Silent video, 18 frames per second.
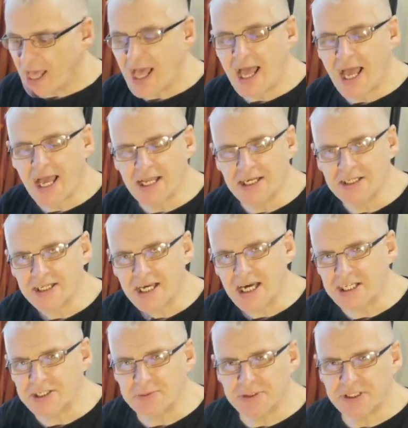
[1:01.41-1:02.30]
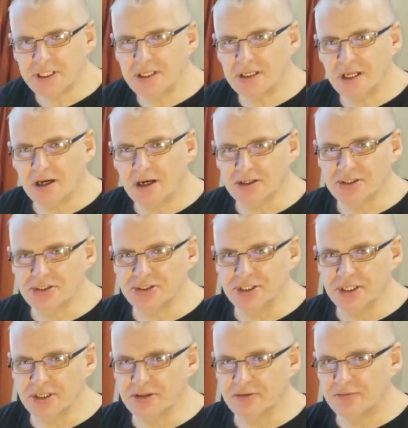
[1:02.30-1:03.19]
And as we did last
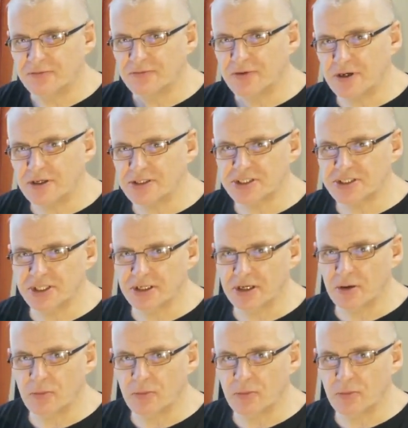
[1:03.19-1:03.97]
year, the first thing I